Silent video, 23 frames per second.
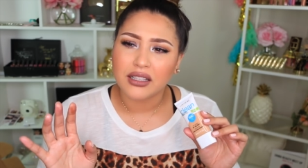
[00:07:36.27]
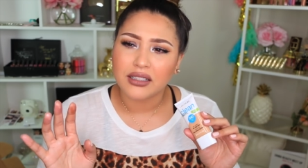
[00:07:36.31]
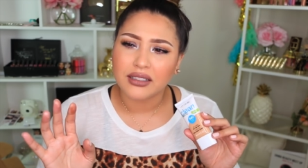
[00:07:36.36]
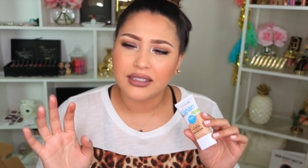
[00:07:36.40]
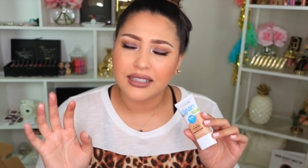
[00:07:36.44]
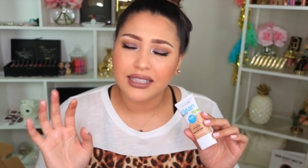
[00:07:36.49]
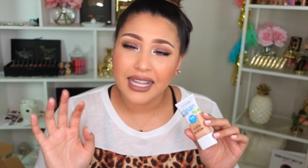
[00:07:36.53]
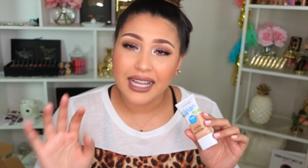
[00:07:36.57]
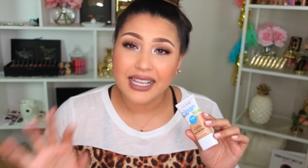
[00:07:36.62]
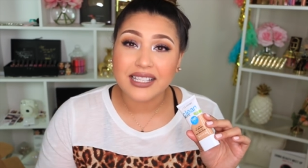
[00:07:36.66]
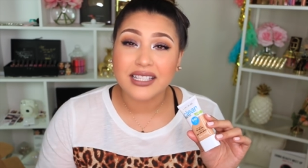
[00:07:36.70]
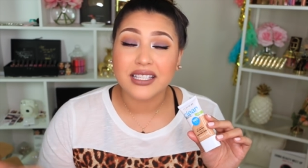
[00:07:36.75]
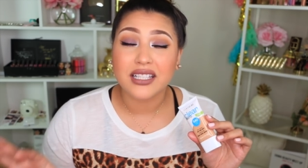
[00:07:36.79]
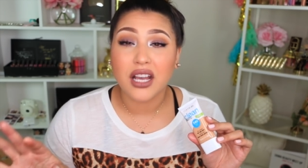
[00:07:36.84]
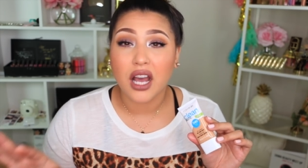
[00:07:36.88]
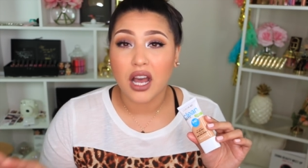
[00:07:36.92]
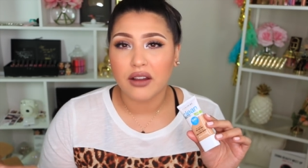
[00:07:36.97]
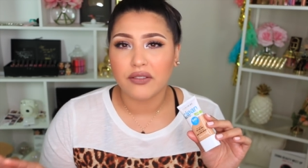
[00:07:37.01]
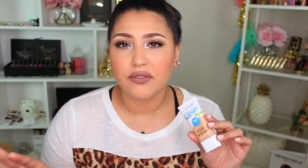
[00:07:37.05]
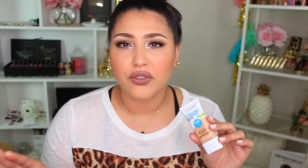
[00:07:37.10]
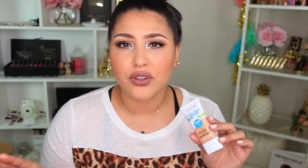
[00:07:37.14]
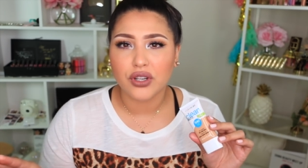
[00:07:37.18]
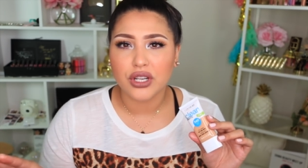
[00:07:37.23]
less
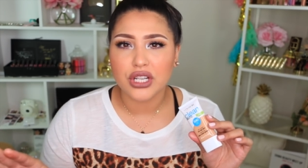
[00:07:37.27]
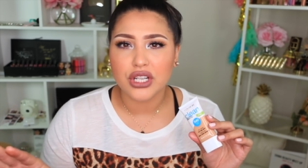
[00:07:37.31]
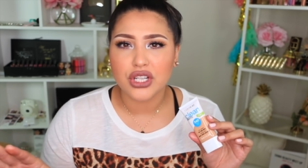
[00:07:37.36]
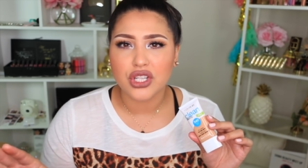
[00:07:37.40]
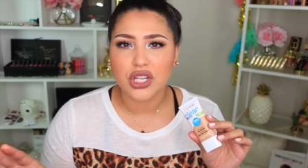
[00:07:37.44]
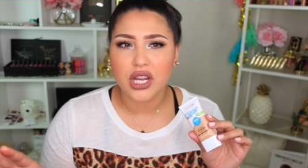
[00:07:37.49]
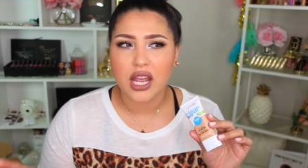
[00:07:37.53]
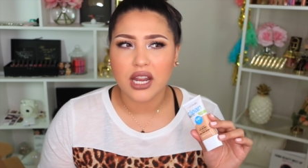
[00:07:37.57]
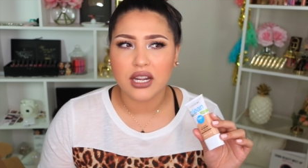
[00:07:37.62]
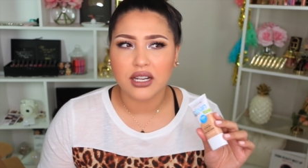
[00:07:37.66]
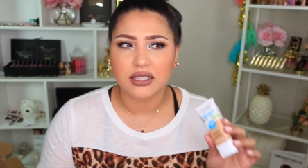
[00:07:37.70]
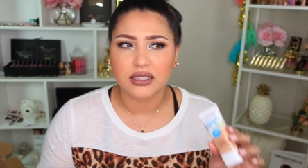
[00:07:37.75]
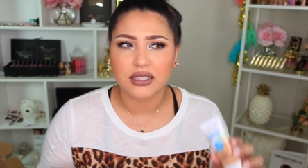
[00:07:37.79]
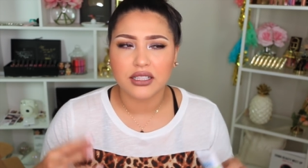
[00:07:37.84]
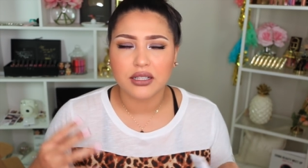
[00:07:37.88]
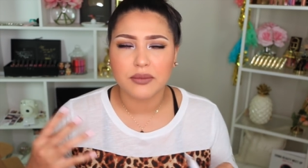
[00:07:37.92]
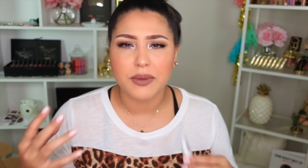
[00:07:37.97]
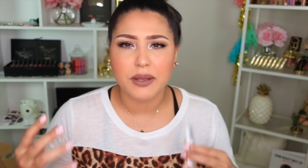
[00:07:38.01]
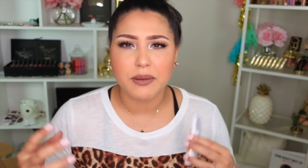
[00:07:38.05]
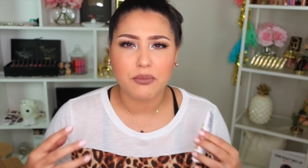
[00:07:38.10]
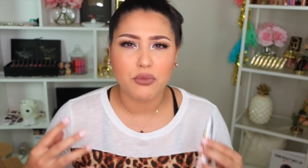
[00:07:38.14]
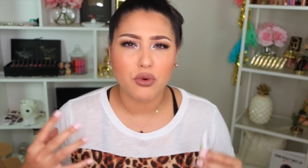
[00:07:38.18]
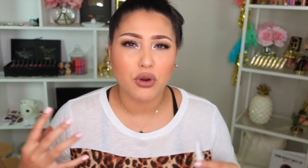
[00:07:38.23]
coverage and a
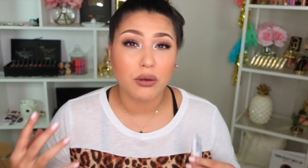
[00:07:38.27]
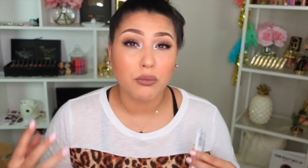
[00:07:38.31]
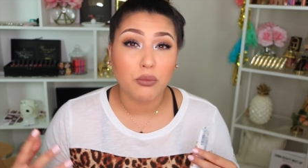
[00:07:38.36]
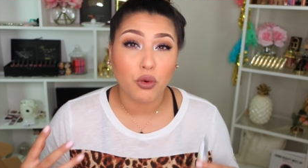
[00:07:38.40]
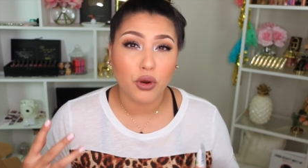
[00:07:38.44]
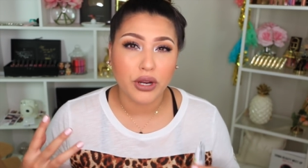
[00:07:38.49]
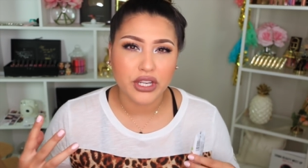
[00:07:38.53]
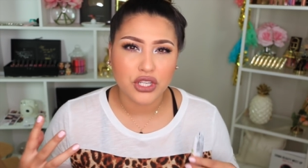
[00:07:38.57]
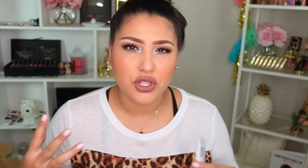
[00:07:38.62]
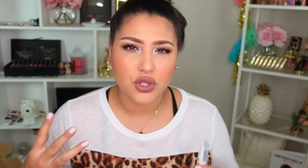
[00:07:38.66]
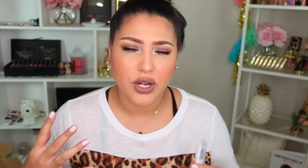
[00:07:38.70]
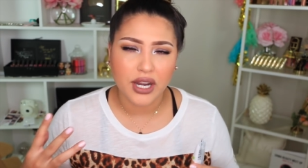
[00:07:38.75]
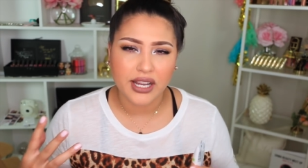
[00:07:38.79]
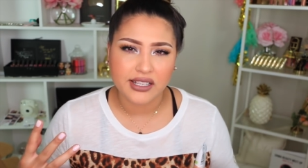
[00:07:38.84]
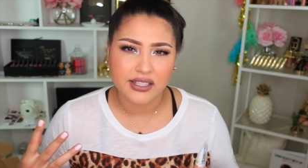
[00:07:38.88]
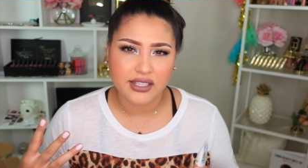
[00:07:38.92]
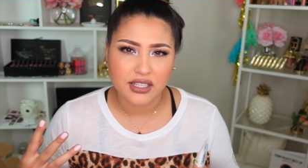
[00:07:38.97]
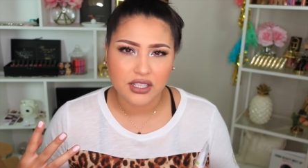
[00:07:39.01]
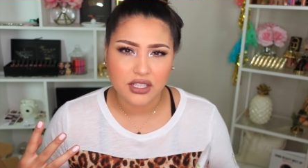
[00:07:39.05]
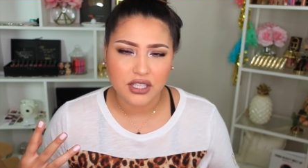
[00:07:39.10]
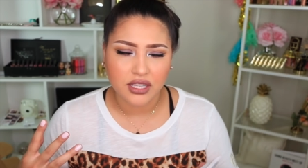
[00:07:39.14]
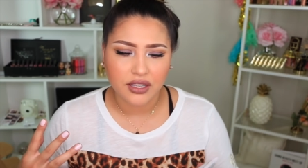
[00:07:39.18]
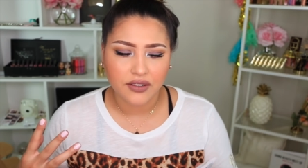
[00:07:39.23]
little bit more
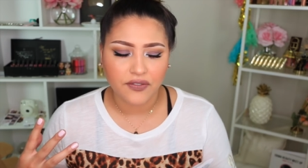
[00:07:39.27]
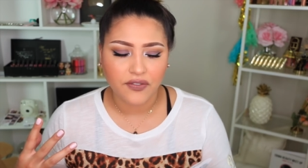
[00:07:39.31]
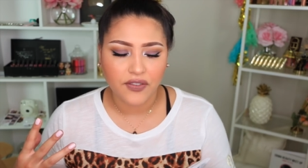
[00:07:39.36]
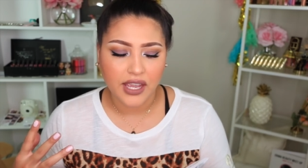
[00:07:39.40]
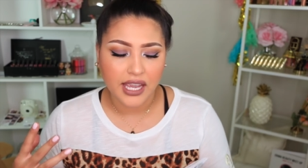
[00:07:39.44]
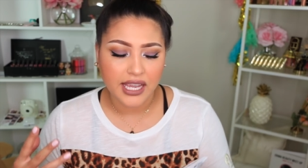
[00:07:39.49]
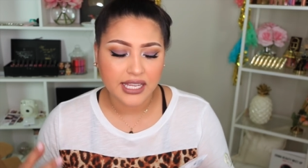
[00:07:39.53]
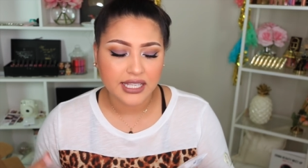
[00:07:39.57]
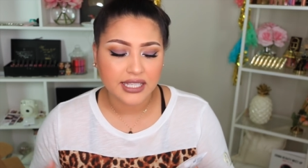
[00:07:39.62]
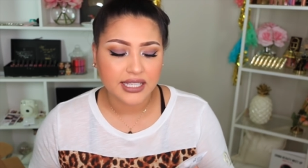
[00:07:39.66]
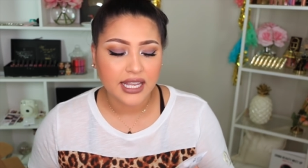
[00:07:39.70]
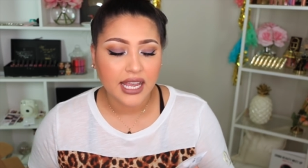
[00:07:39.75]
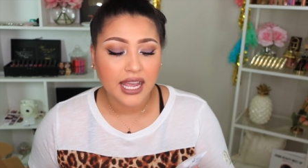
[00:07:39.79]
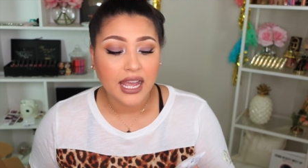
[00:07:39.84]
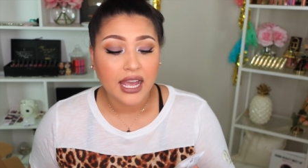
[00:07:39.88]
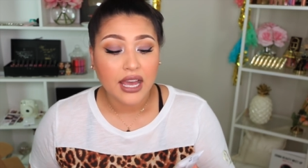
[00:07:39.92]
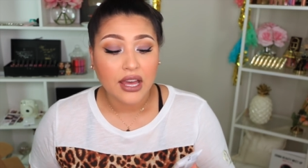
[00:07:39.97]
moisturizing to the face.